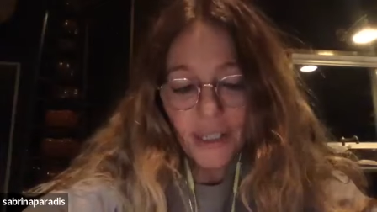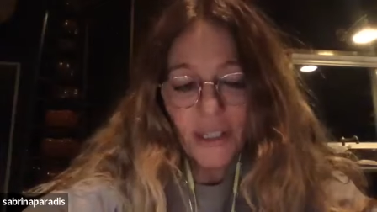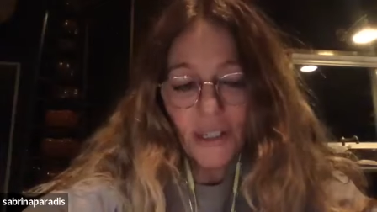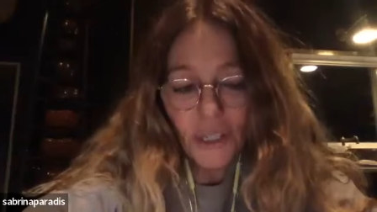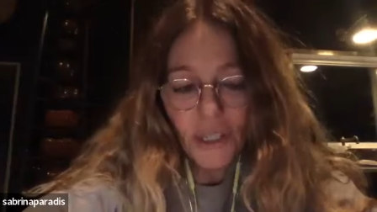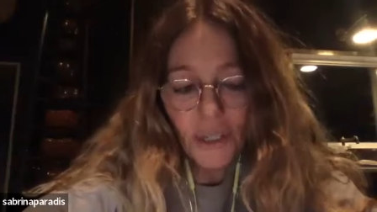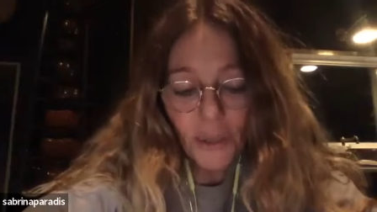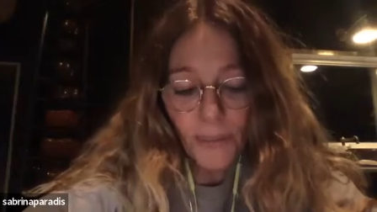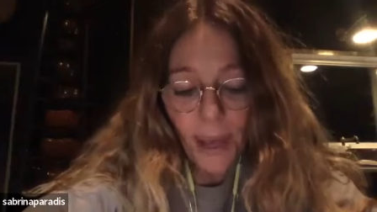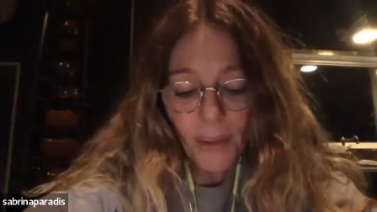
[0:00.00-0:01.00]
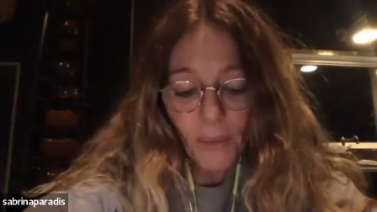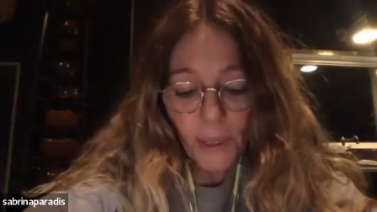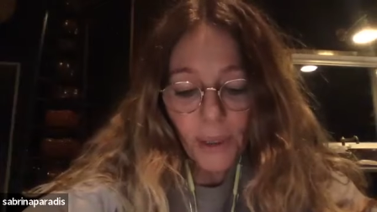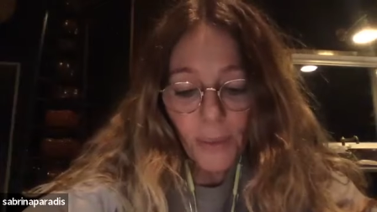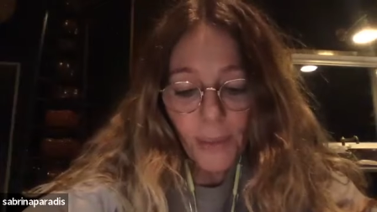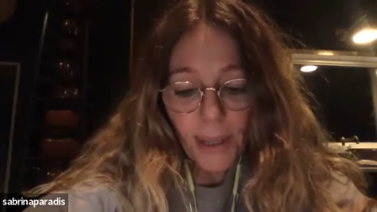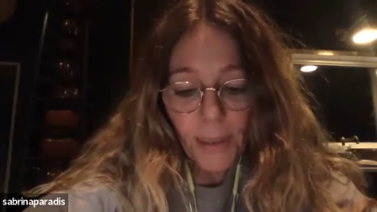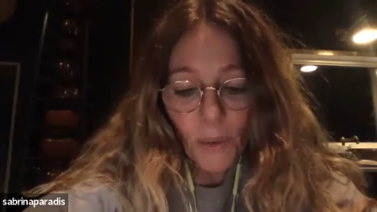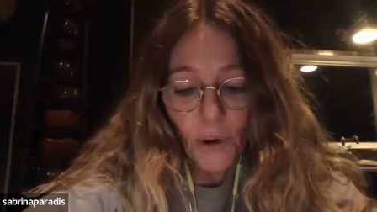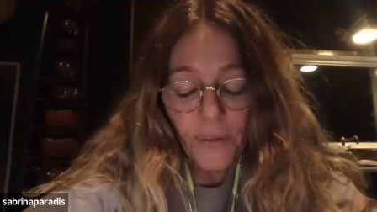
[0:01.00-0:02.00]
It's just too bad we don't make
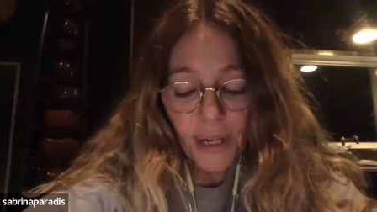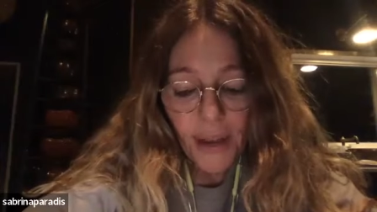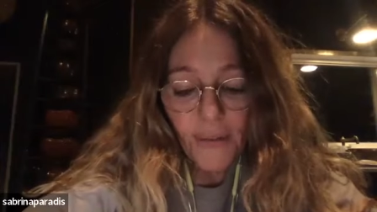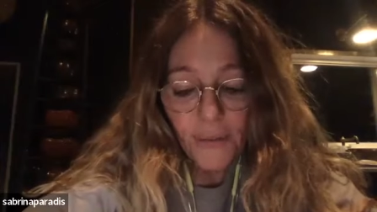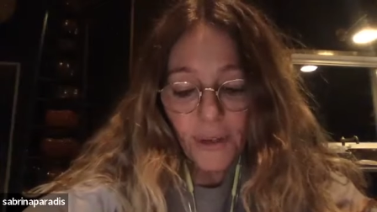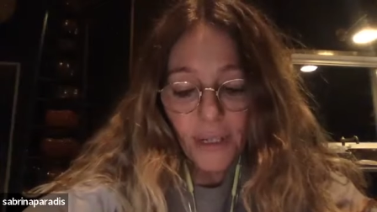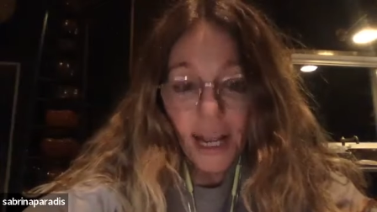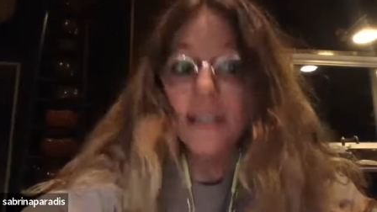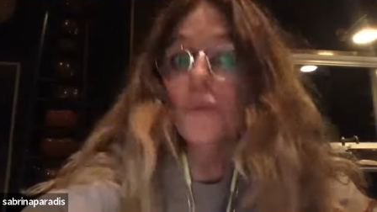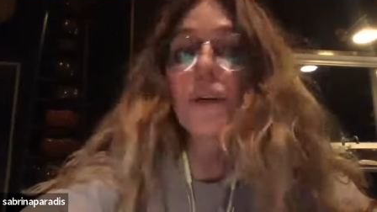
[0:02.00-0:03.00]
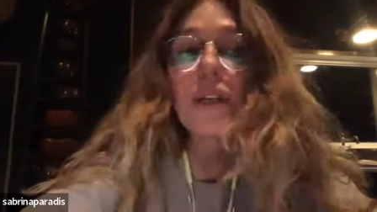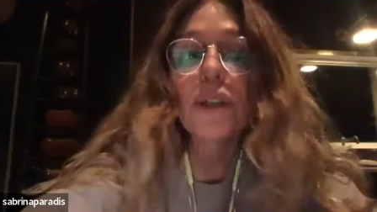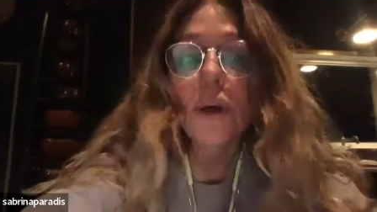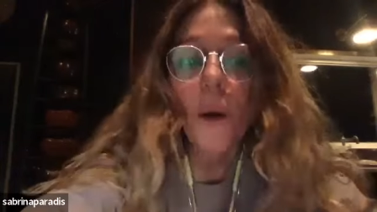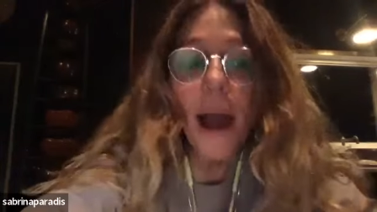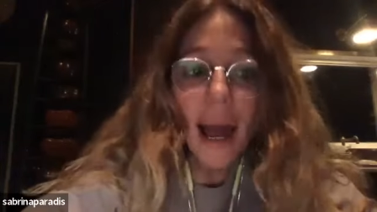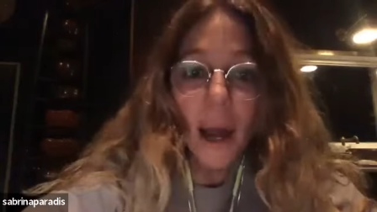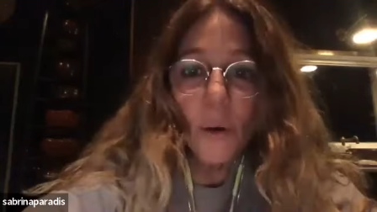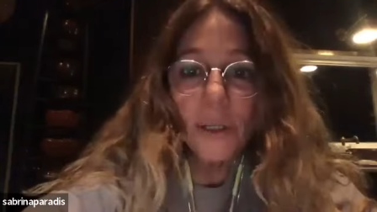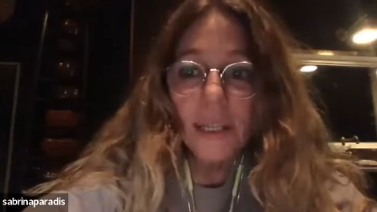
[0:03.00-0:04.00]
more of an effort. I wouldn't know
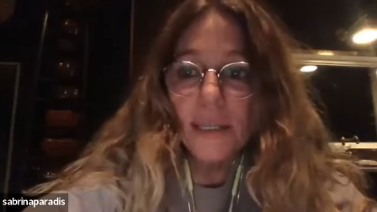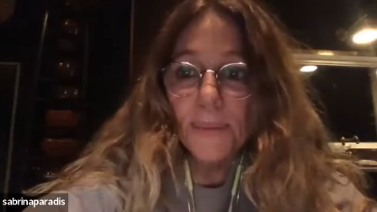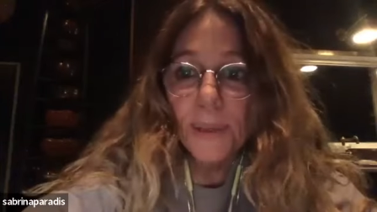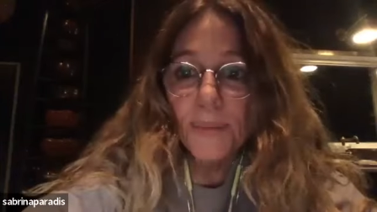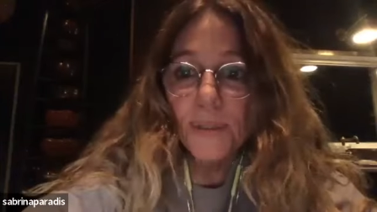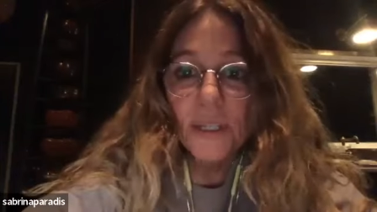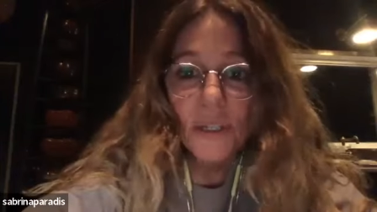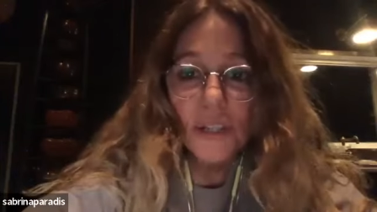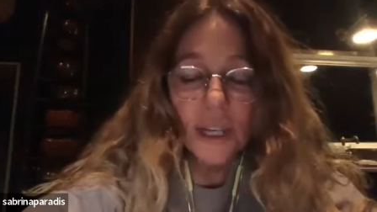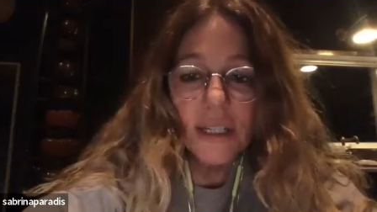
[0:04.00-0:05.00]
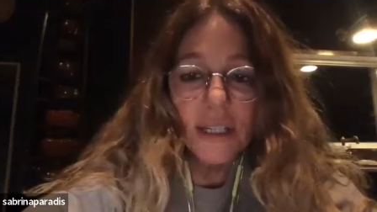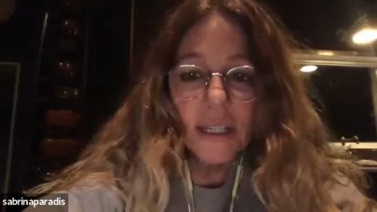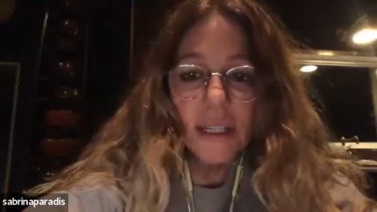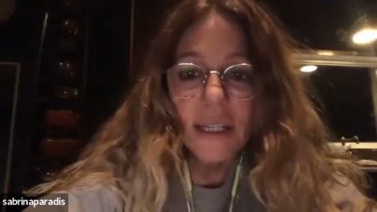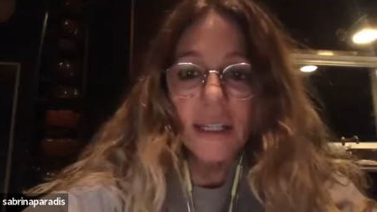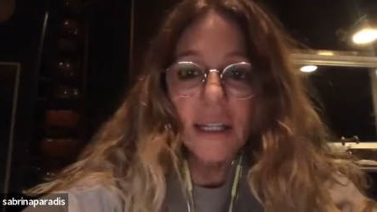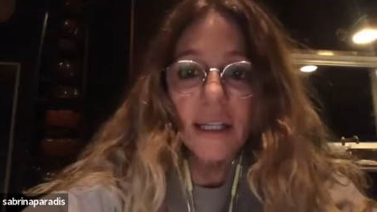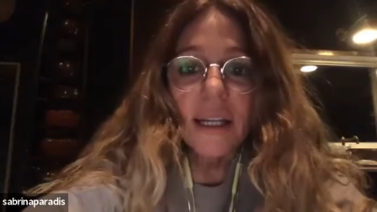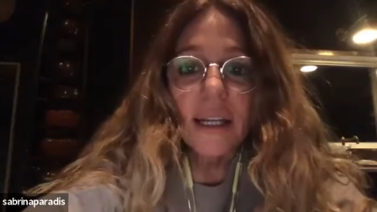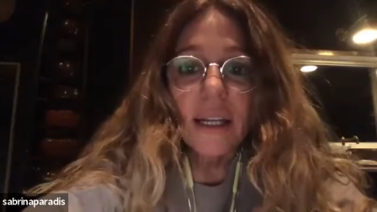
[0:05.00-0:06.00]
how unless people suggested it
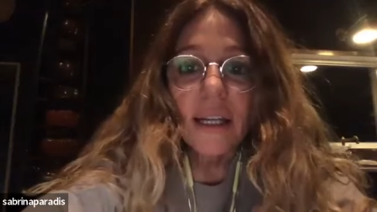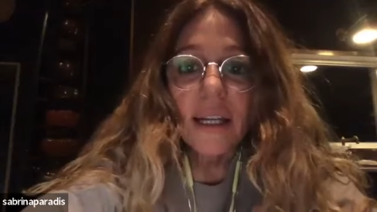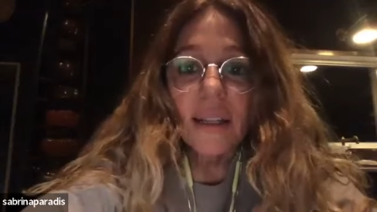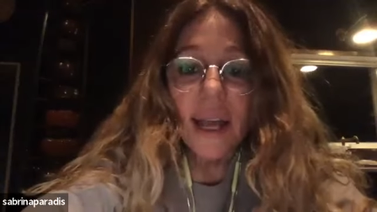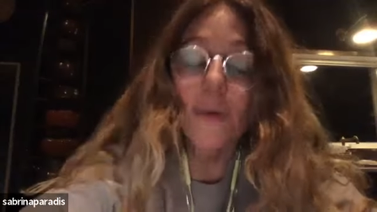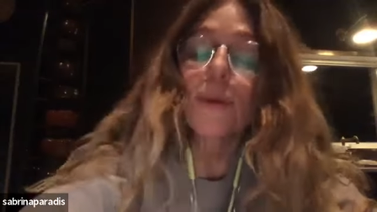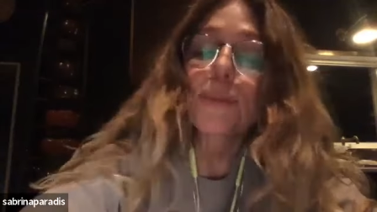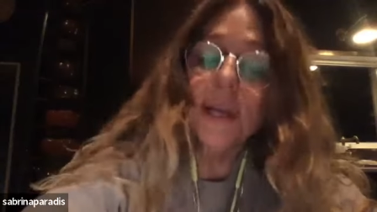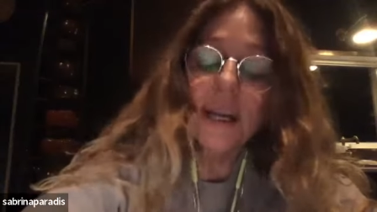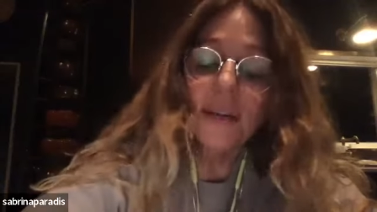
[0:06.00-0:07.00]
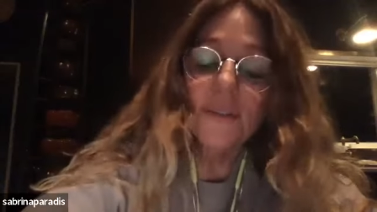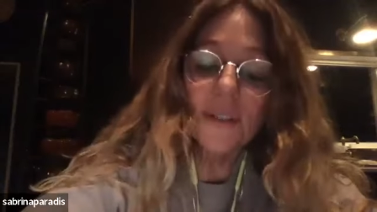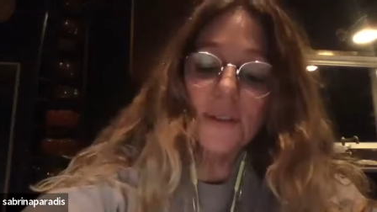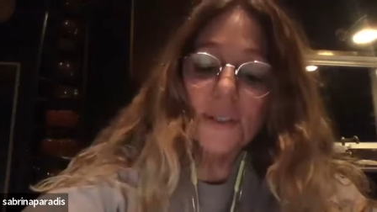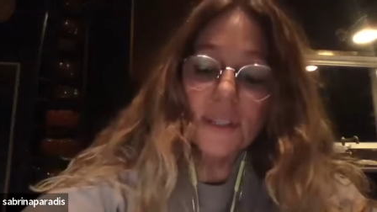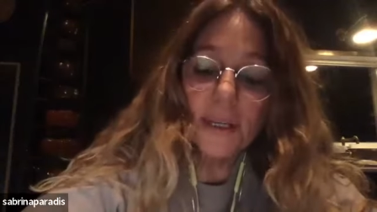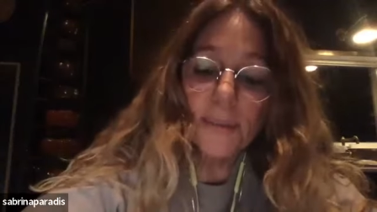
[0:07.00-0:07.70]
and that would be kind of interesting.